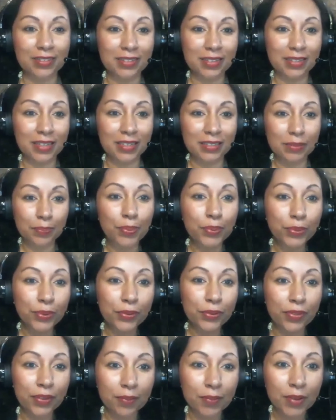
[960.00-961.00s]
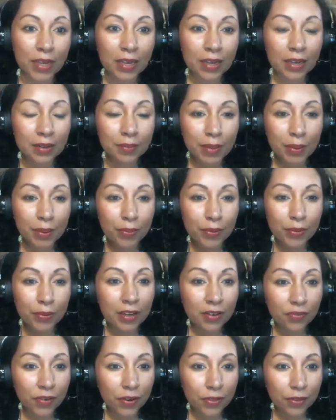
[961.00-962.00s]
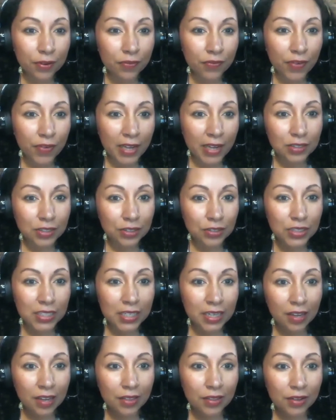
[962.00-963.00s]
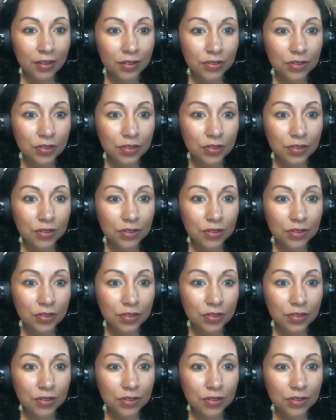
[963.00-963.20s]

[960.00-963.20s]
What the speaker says: let's pool them. Maybe we can get farther faster together.